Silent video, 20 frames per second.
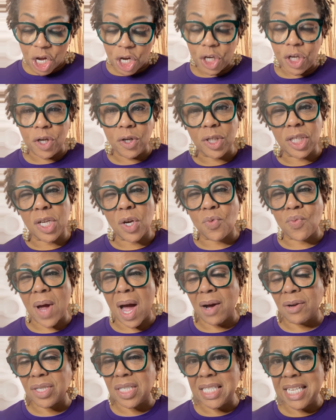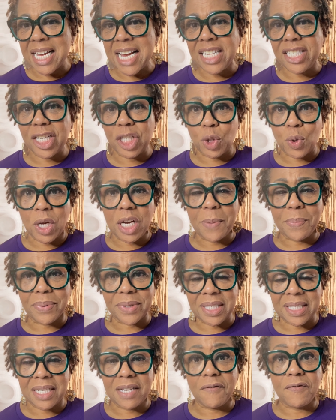Usually around 10 to
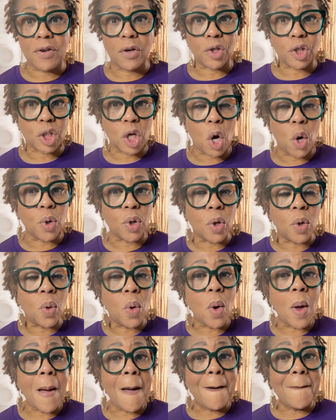20% of your total